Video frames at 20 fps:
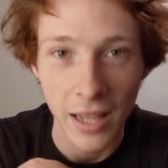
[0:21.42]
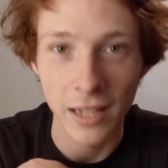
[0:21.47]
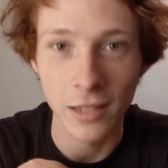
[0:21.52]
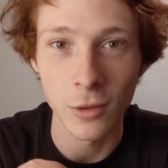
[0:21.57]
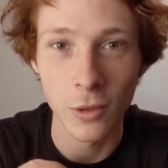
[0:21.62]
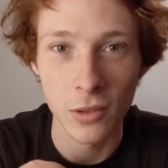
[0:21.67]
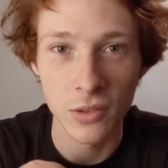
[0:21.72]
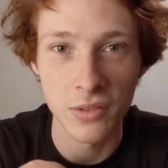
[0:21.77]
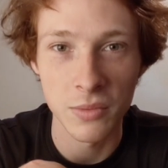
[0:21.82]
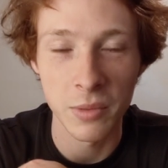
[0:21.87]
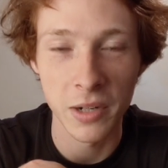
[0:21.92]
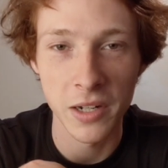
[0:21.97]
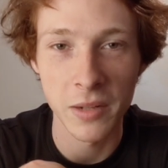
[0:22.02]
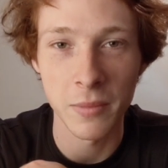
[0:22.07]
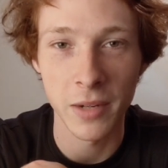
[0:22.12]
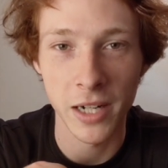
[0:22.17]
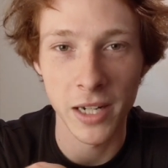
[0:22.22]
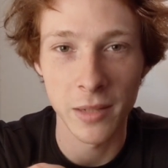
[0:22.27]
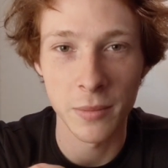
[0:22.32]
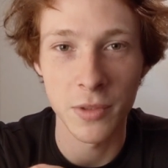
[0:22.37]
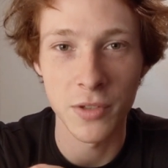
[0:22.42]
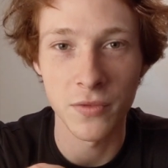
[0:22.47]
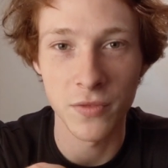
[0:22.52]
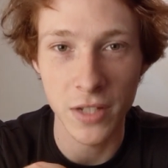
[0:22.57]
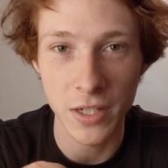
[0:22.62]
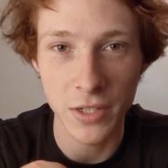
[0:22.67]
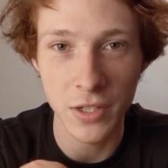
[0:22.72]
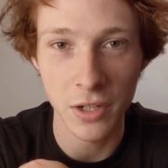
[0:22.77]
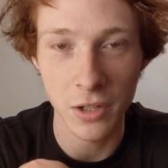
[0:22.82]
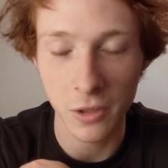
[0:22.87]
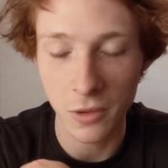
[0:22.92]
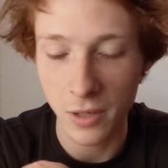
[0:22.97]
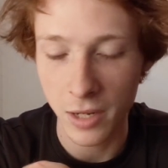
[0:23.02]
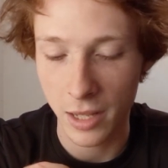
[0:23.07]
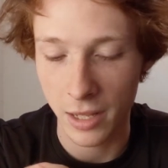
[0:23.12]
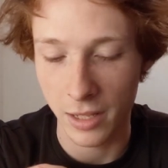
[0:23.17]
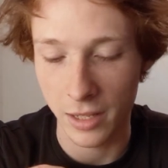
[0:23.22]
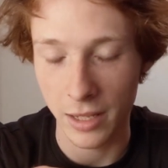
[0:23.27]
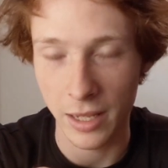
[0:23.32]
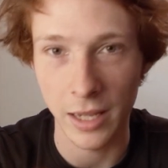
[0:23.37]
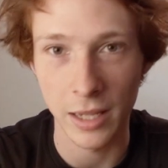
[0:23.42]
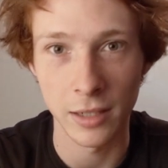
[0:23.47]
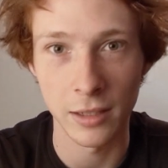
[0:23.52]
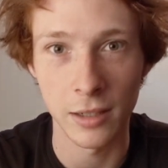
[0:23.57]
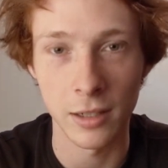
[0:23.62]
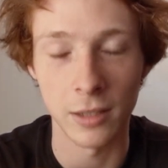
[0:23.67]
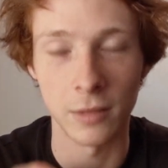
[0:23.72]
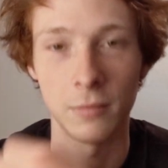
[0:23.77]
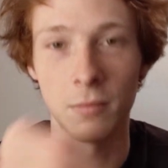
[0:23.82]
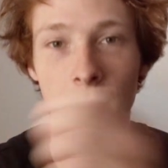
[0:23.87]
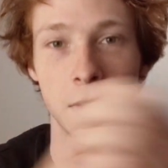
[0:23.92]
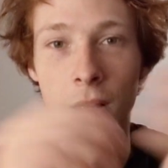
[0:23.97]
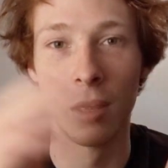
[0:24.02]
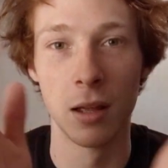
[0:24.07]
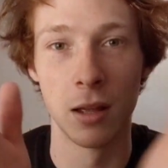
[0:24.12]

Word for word: Hello everybody, my name is Vito, and um,